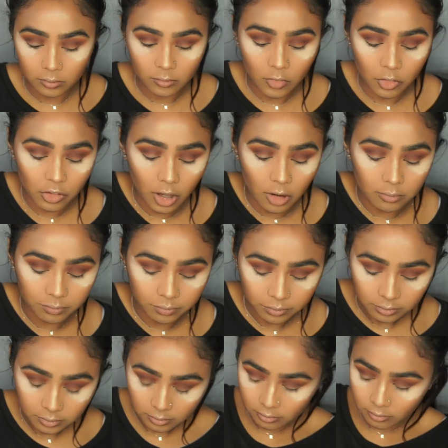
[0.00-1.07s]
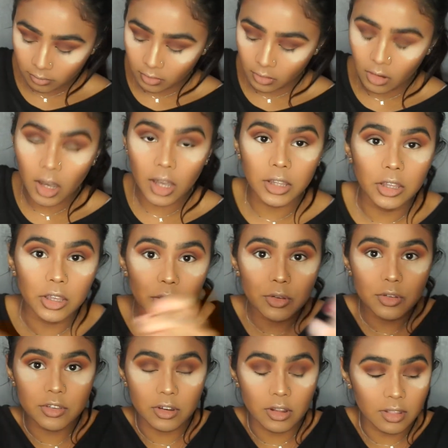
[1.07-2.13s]
So I
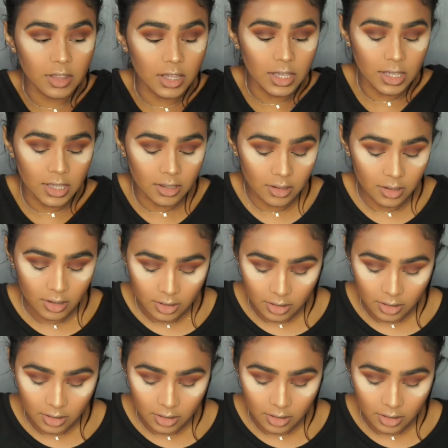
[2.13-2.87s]
used the